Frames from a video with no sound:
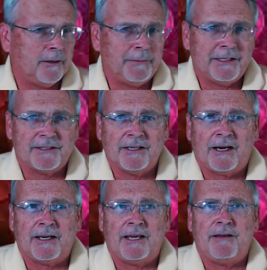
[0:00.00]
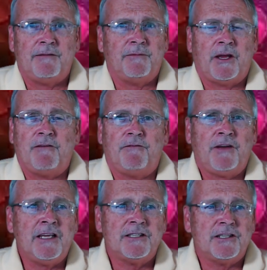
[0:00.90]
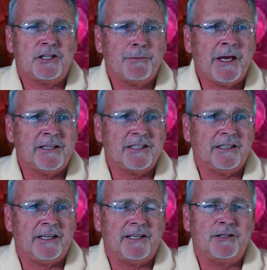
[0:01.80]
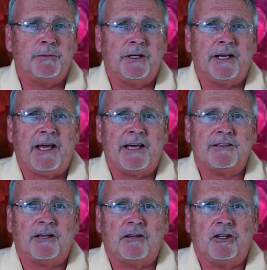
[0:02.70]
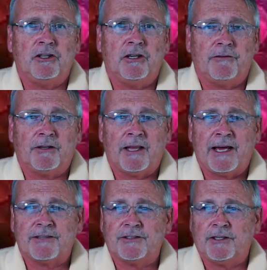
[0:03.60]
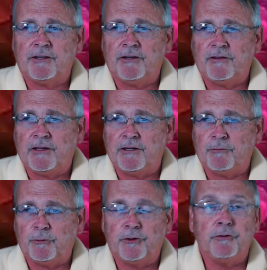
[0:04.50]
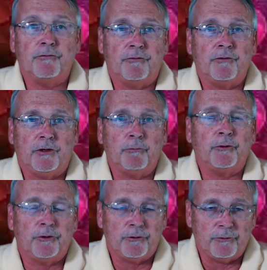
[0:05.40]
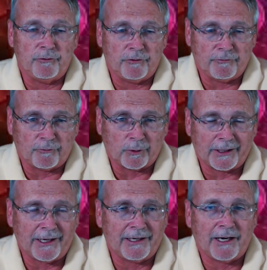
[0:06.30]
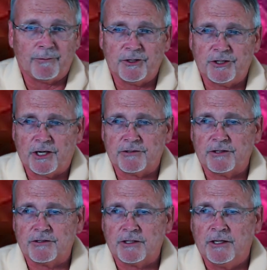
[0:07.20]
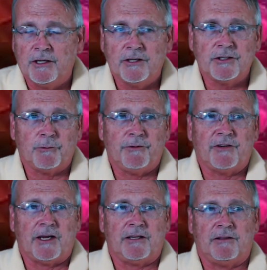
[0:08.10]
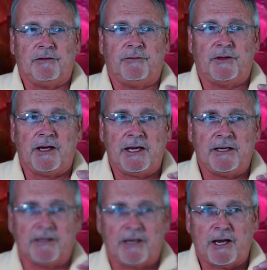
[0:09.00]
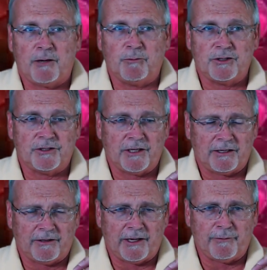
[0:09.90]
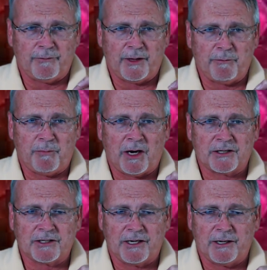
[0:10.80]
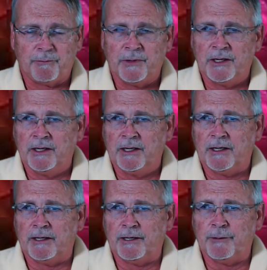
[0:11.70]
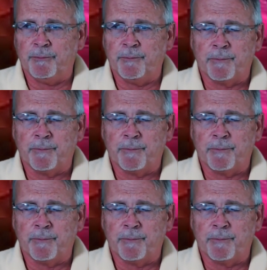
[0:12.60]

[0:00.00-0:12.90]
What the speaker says: It's not a fancy schmancy lens, but it has a good enough glass that it will do the 4K camera justice. So we've taken the AIDA cam, which is that box cam, kind